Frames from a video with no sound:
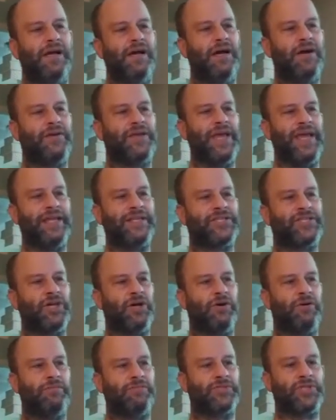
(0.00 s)
Okay,
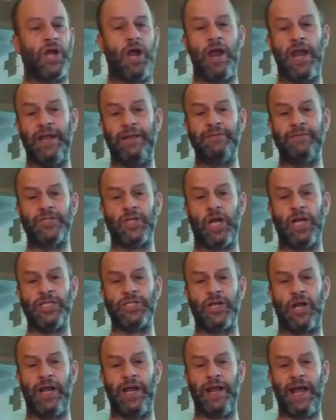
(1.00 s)
so sorry, sorry,
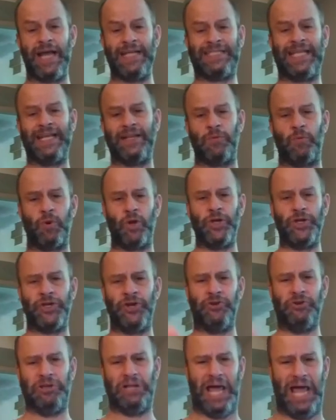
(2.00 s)
sorry. I said the word you
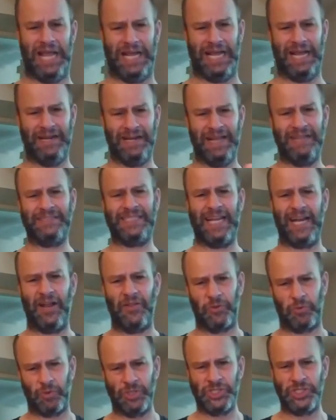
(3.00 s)
don't like, and I said
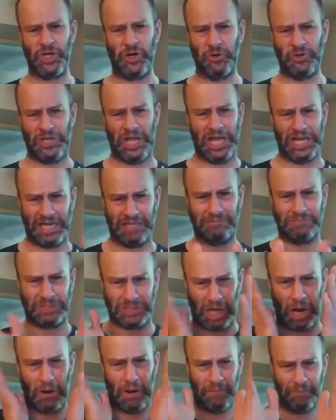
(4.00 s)
other words you don't like. I'm
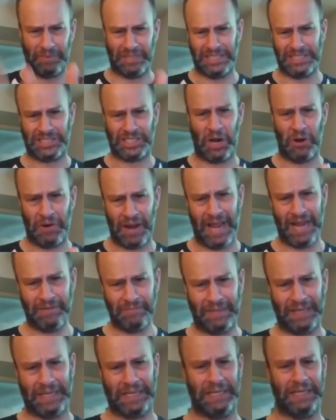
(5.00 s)
sorry. Please don't hate
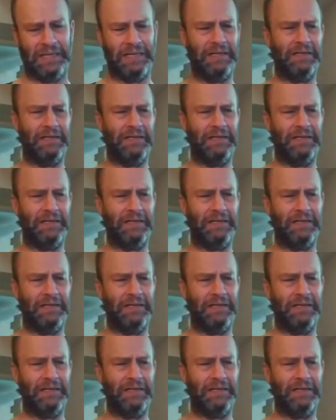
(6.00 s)
me.